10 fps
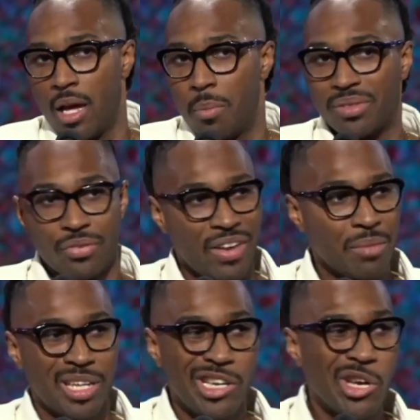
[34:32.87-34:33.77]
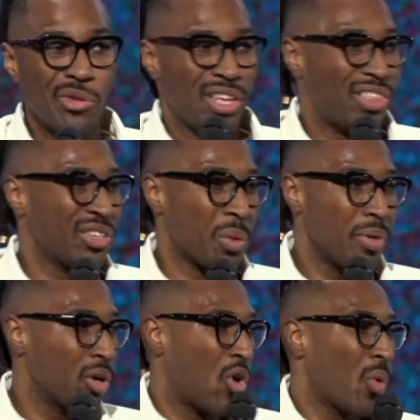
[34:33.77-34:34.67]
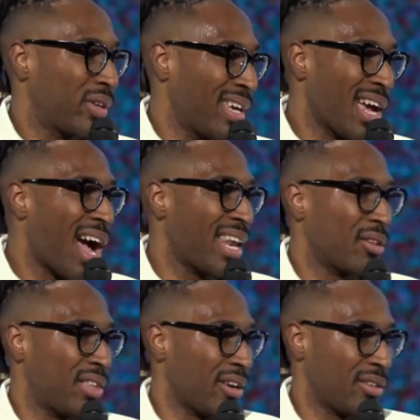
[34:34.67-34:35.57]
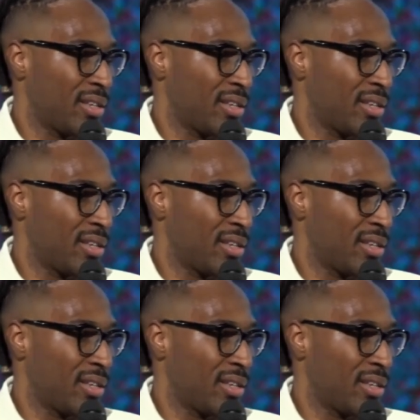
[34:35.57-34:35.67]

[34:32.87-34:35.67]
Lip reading: But the family knew that there's a miracle-working God out there.